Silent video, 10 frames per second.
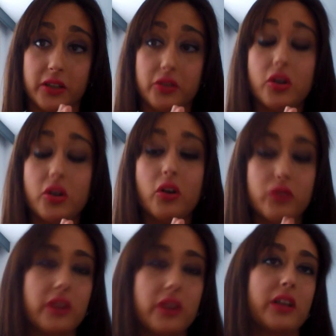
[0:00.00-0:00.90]
So,
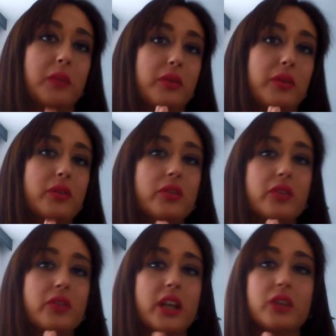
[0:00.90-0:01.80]
for example, if you want to
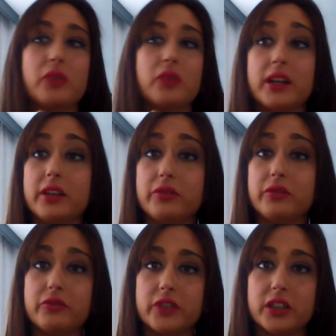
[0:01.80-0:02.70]
say the
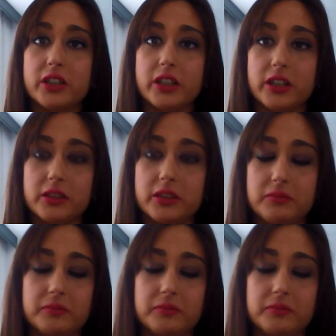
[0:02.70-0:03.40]
23rd,